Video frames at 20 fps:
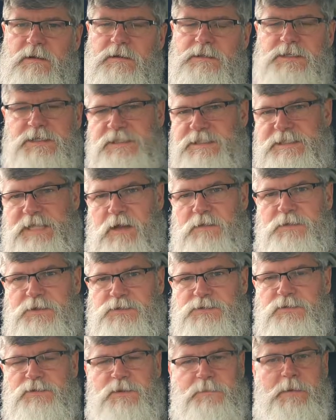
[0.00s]
Just tell the
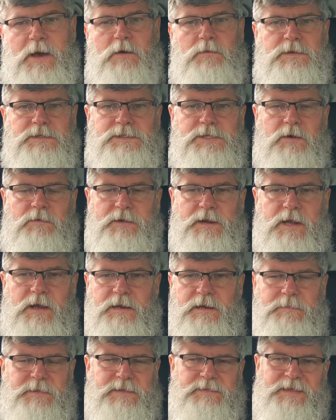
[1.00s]
truth about what's going
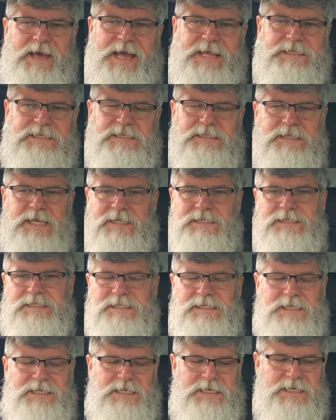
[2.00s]
on. I mean, that's
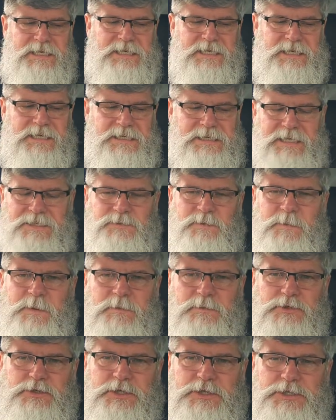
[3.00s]
what
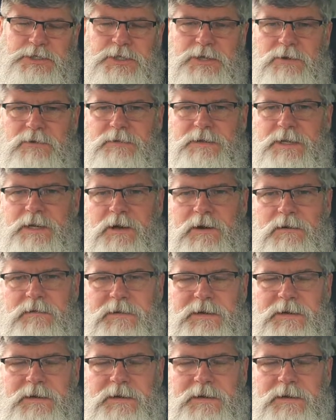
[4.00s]
people should do, you know.